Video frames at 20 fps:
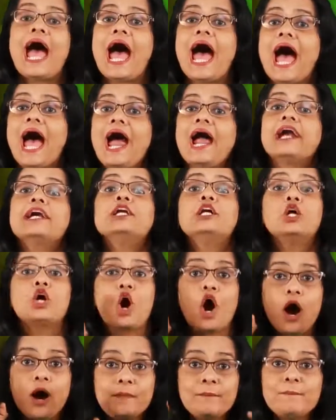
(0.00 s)
and
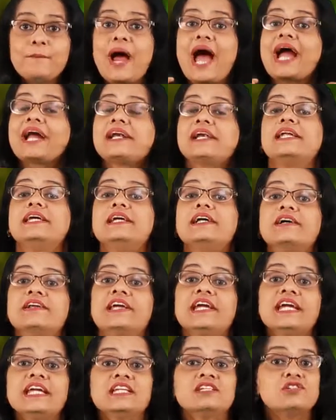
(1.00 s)
compactly
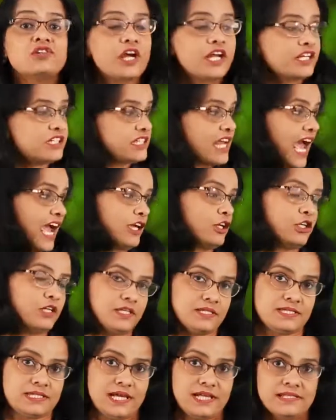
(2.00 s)
arranged
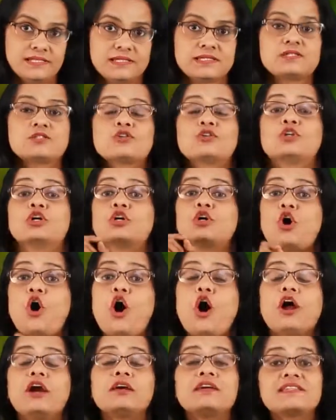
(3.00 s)
rectangular cells. So, the
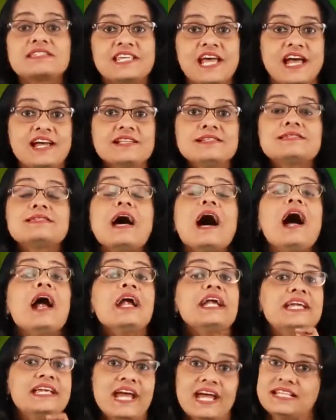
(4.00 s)
cork cells
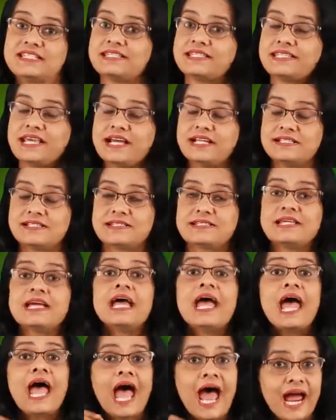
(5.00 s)
are dead cells.
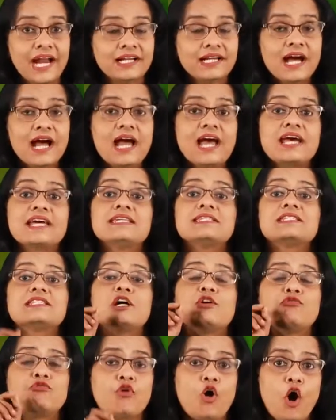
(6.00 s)
And guys,
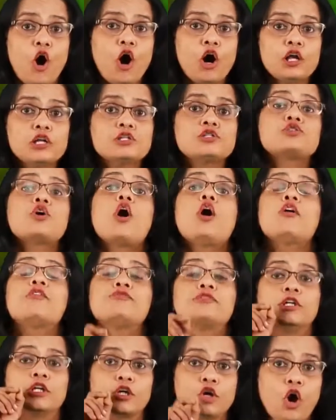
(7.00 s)
the walls
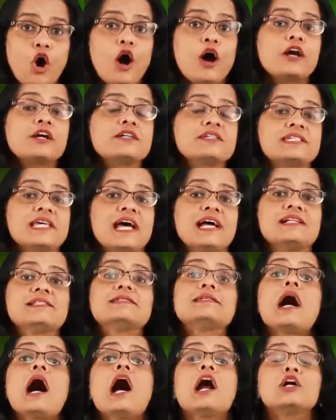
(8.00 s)
of the cork
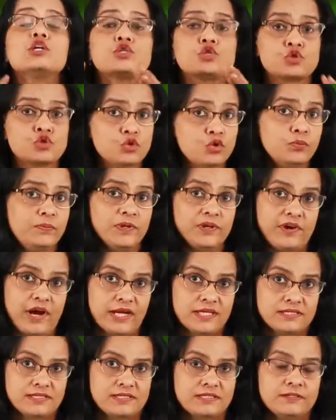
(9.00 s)
cells are
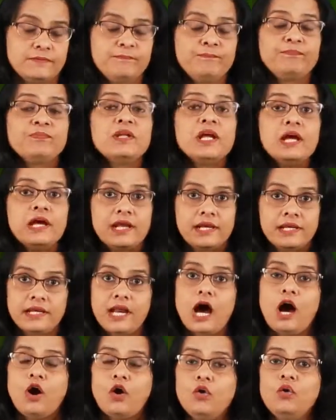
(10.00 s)
suberized.
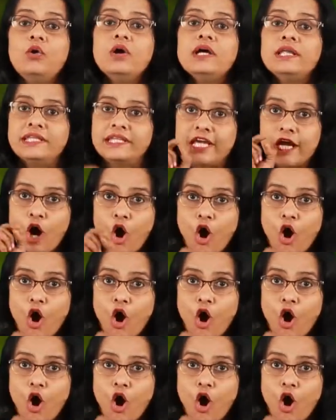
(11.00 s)
Now, they